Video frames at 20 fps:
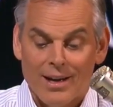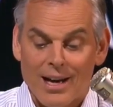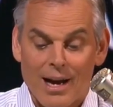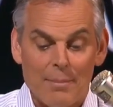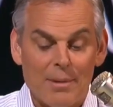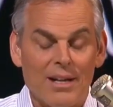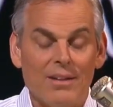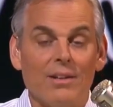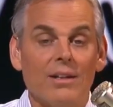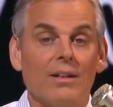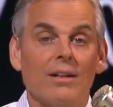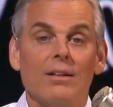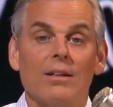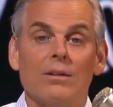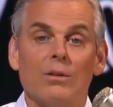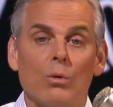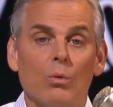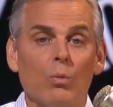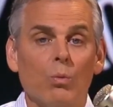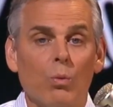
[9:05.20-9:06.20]
I mean,
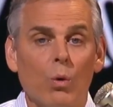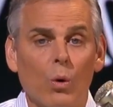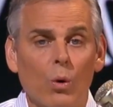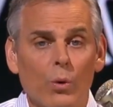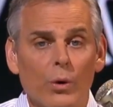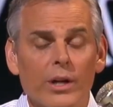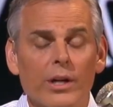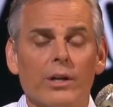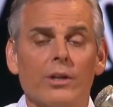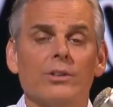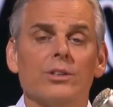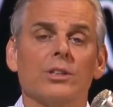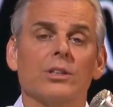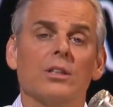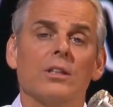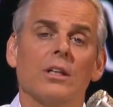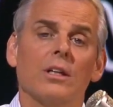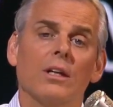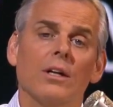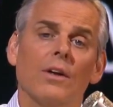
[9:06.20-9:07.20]
the
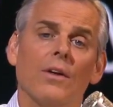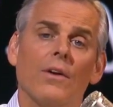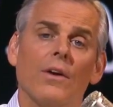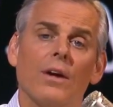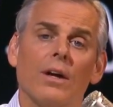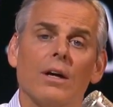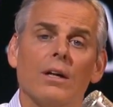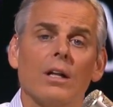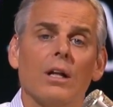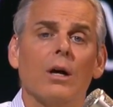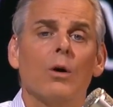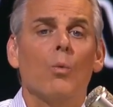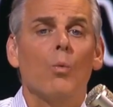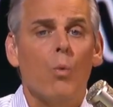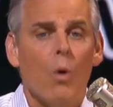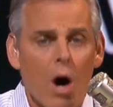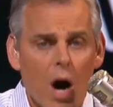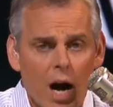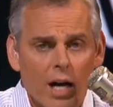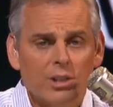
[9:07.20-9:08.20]
Warriors
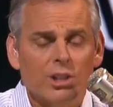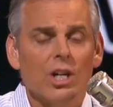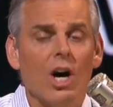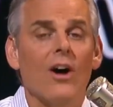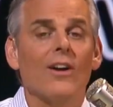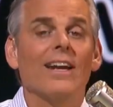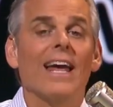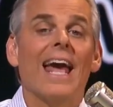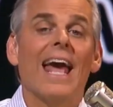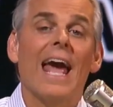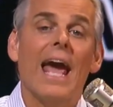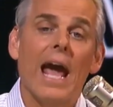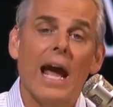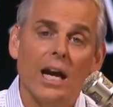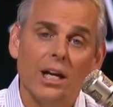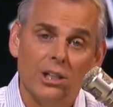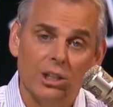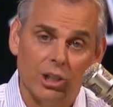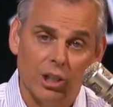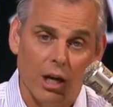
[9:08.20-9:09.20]
walked on
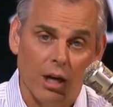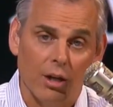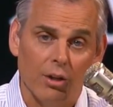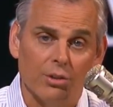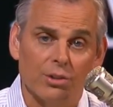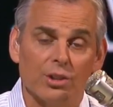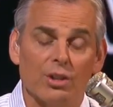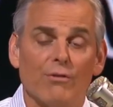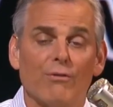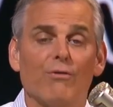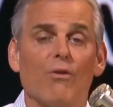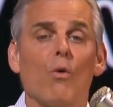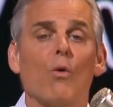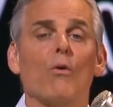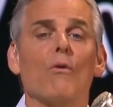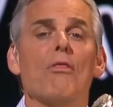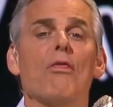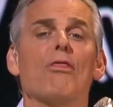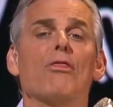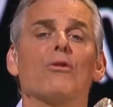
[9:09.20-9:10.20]
eggshells
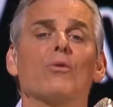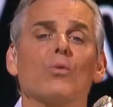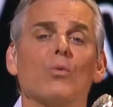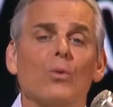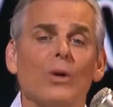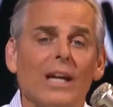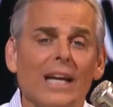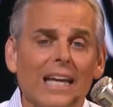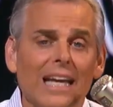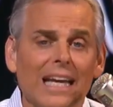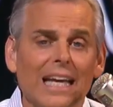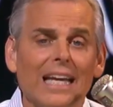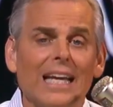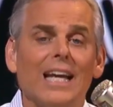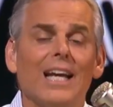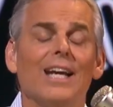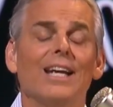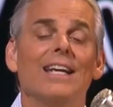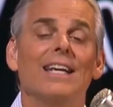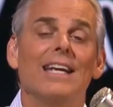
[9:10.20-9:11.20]
for
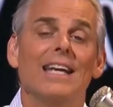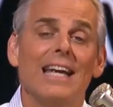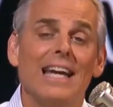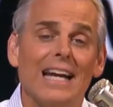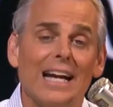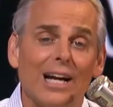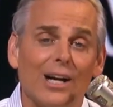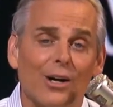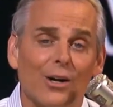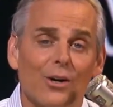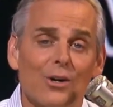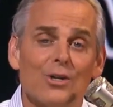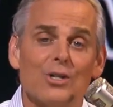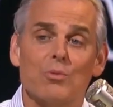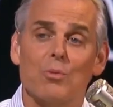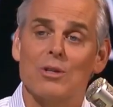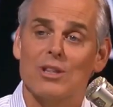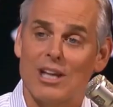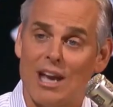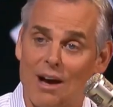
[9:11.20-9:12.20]
3
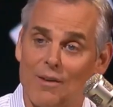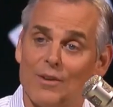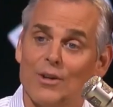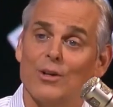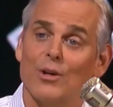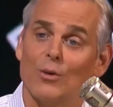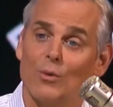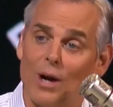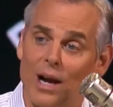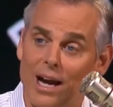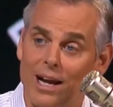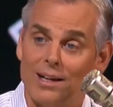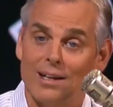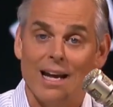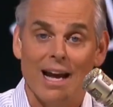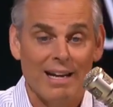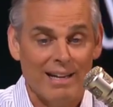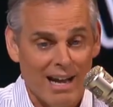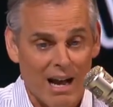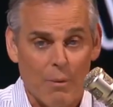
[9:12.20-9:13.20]
years with Kevin
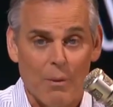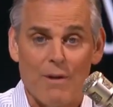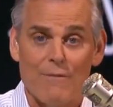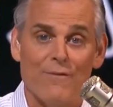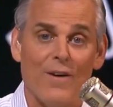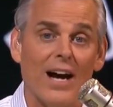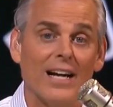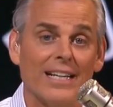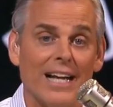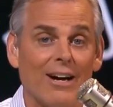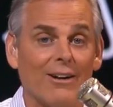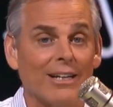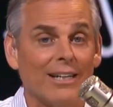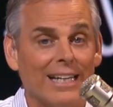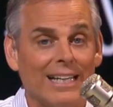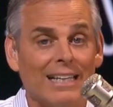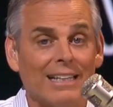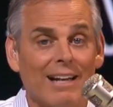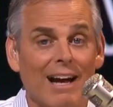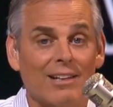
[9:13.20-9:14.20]
Durant. And now we find out he
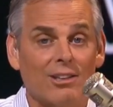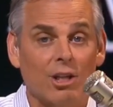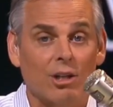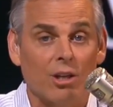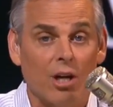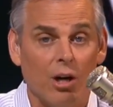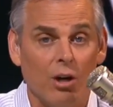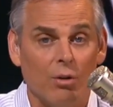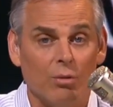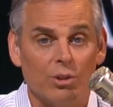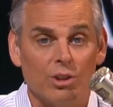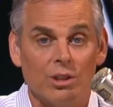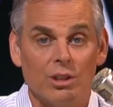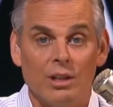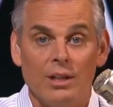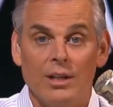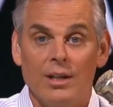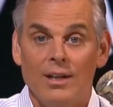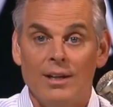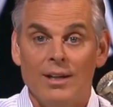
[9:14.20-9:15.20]
didn't like the coach.
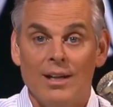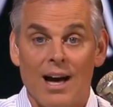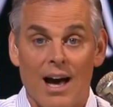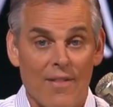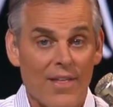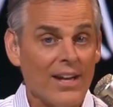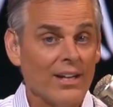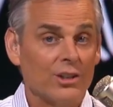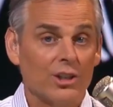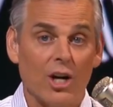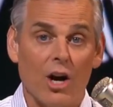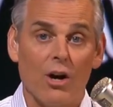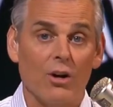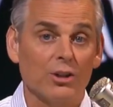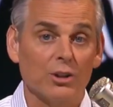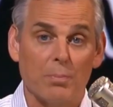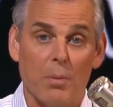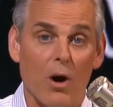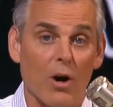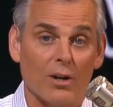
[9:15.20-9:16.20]
I think
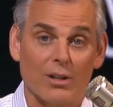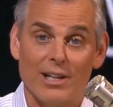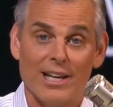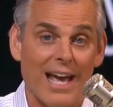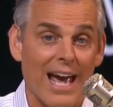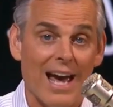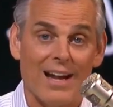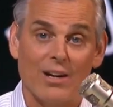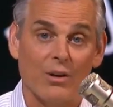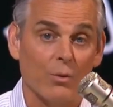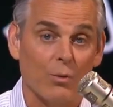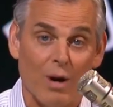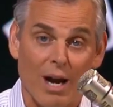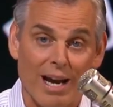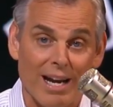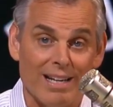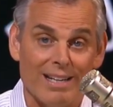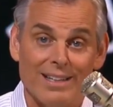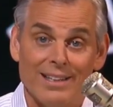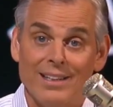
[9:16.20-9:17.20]
Charles Barkley had it
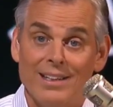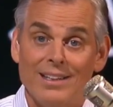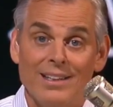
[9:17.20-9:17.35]
right.